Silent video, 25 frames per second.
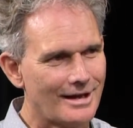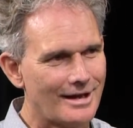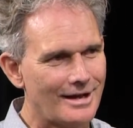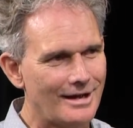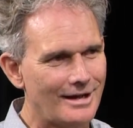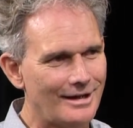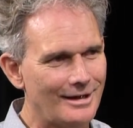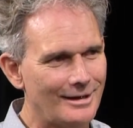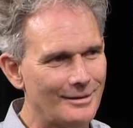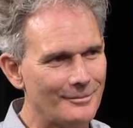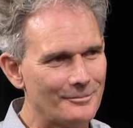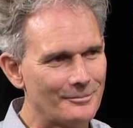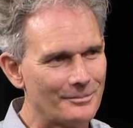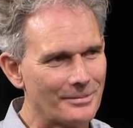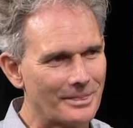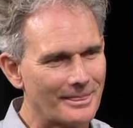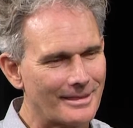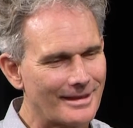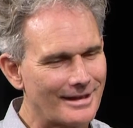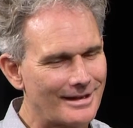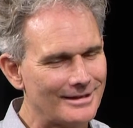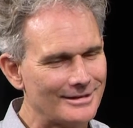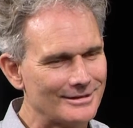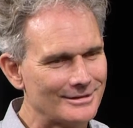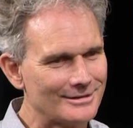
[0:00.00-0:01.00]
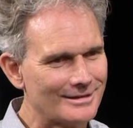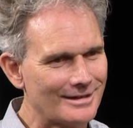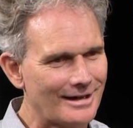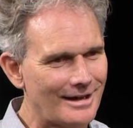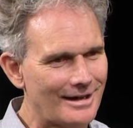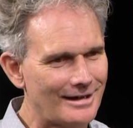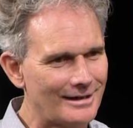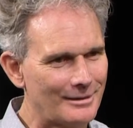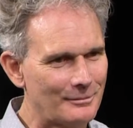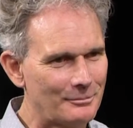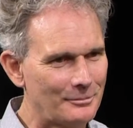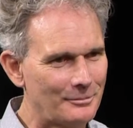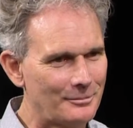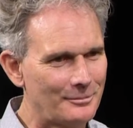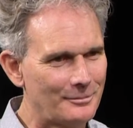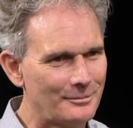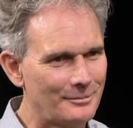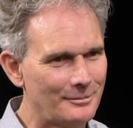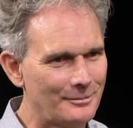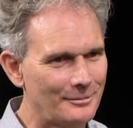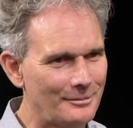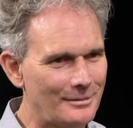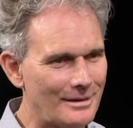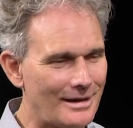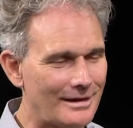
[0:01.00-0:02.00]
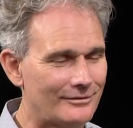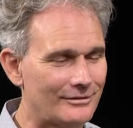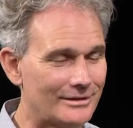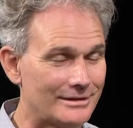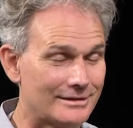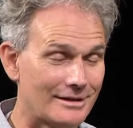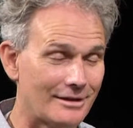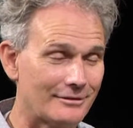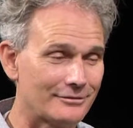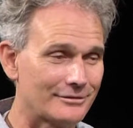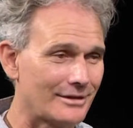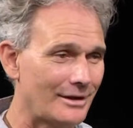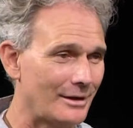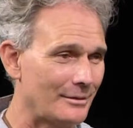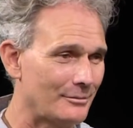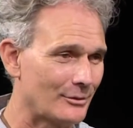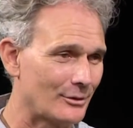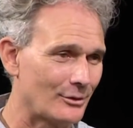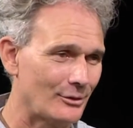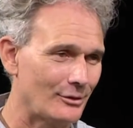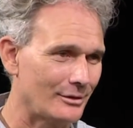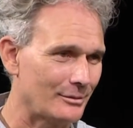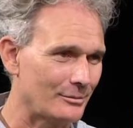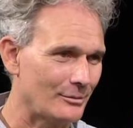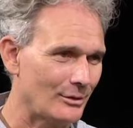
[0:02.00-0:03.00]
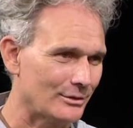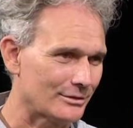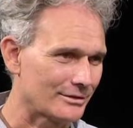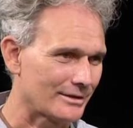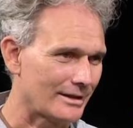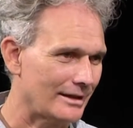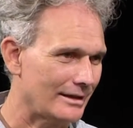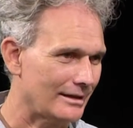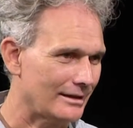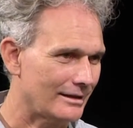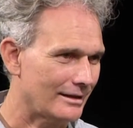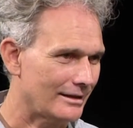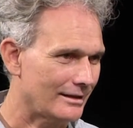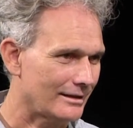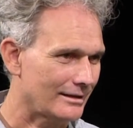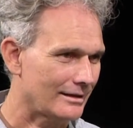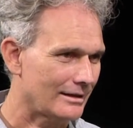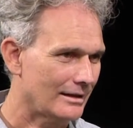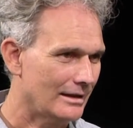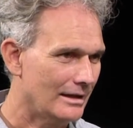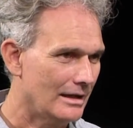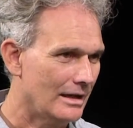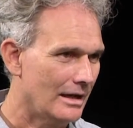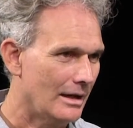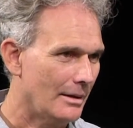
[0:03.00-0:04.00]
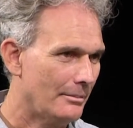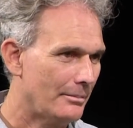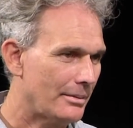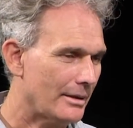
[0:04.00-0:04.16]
Because I have a tough time growing most anything.